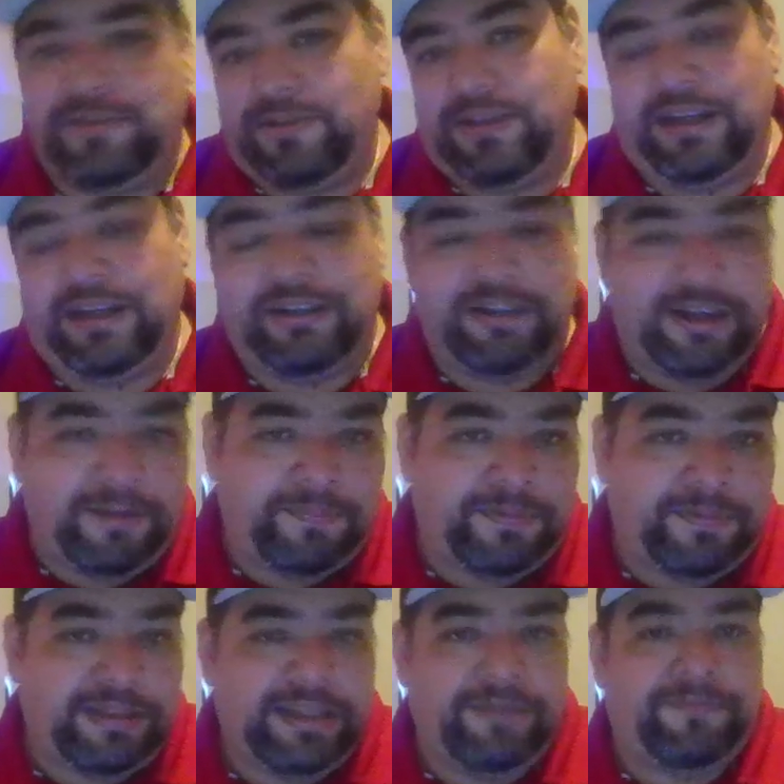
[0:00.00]
like
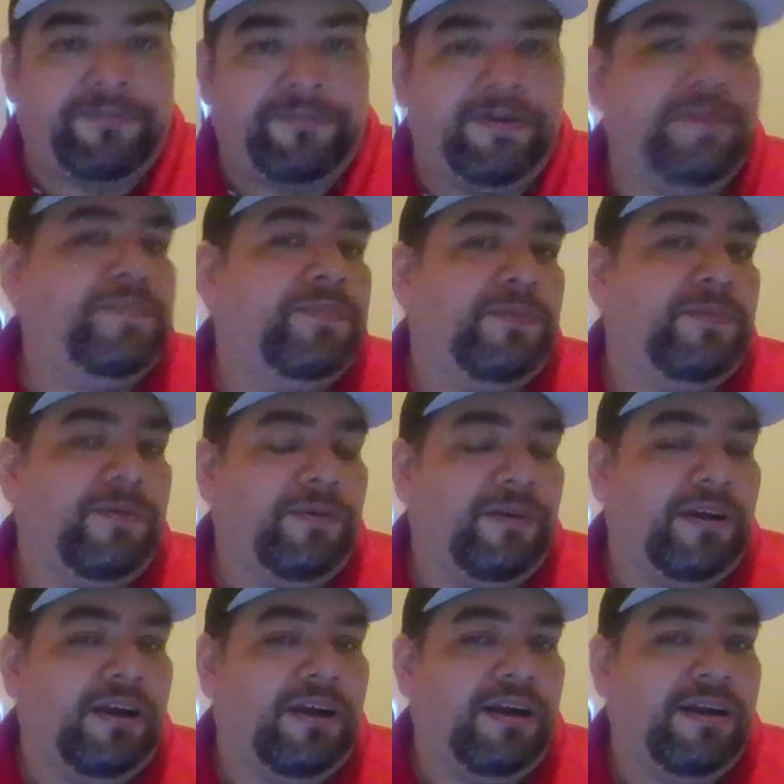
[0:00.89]
up the frames
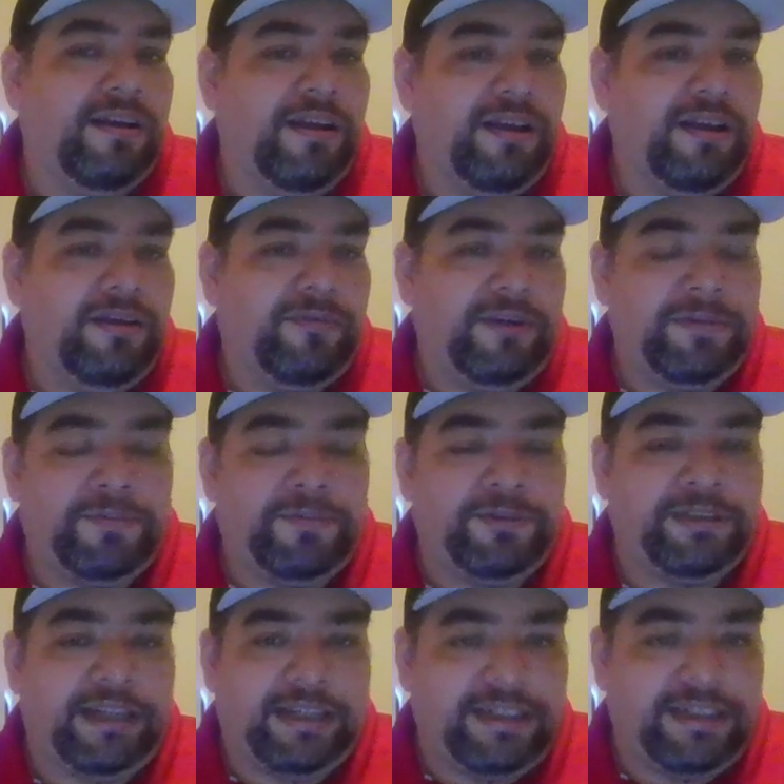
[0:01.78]
per
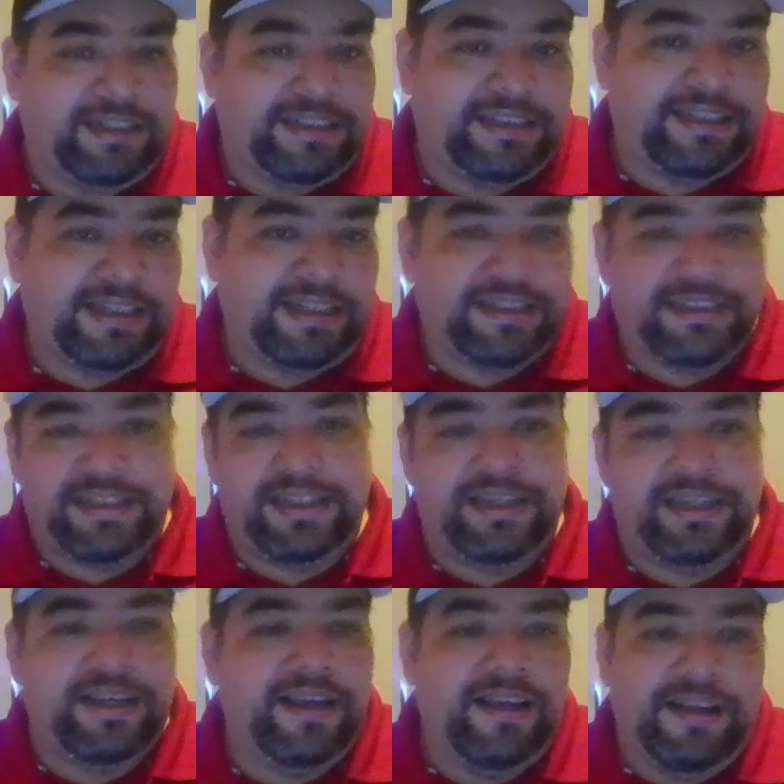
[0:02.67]
second to
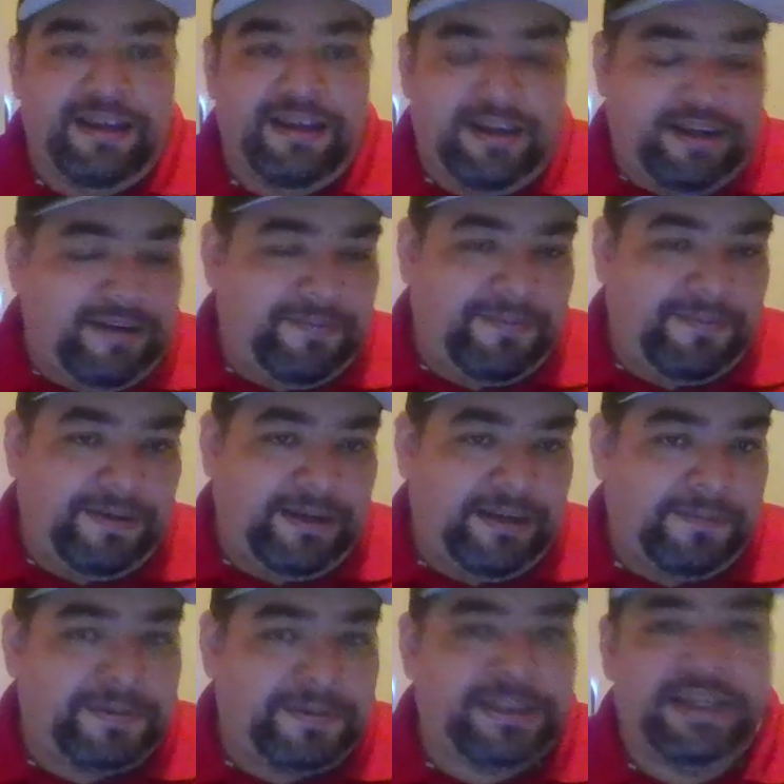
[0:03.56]
60,
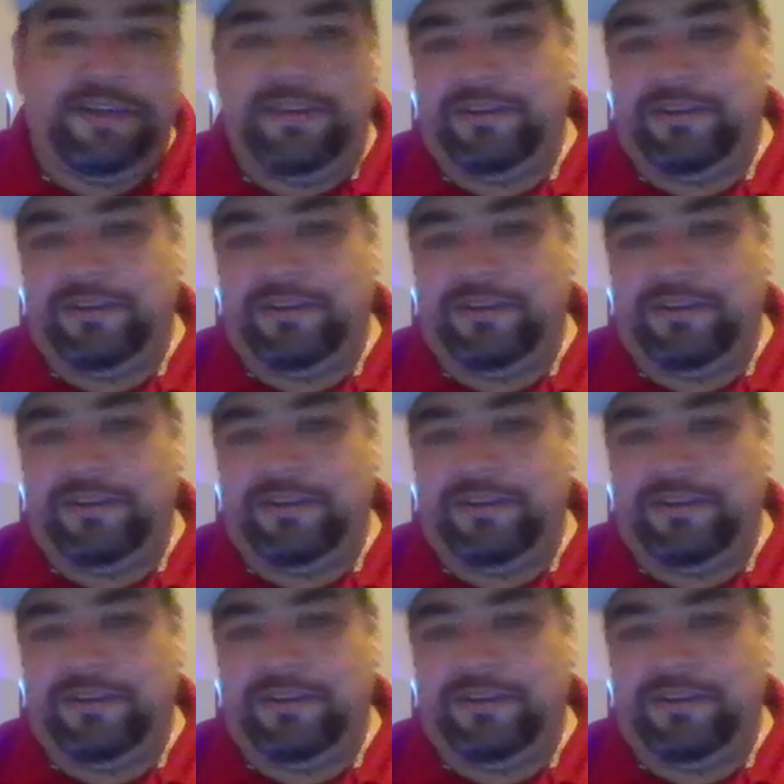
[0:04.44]
upscale the